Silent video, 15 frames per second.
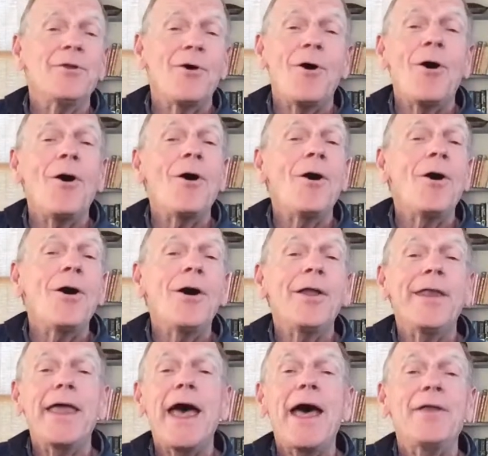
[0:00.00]
On
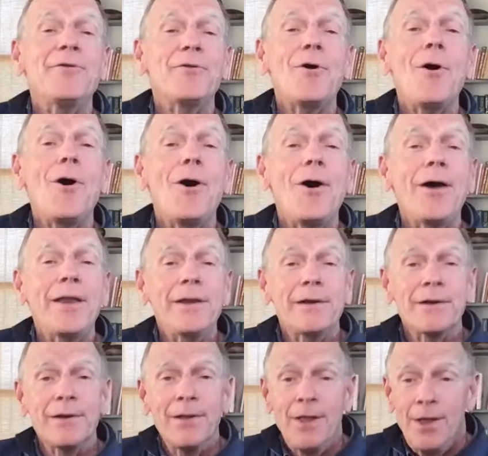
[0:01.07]
and on,
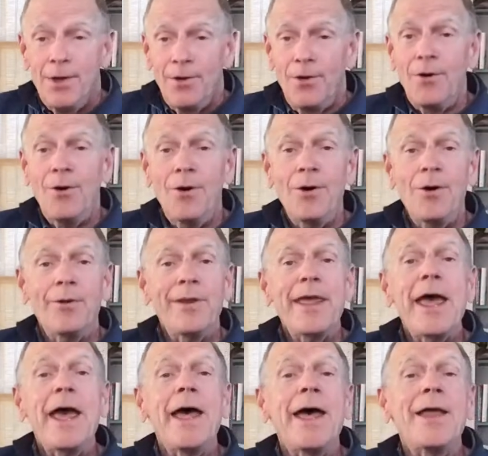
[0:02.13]
on
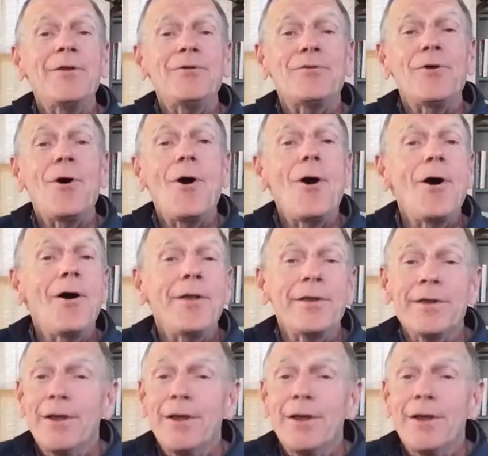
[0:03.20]
and on,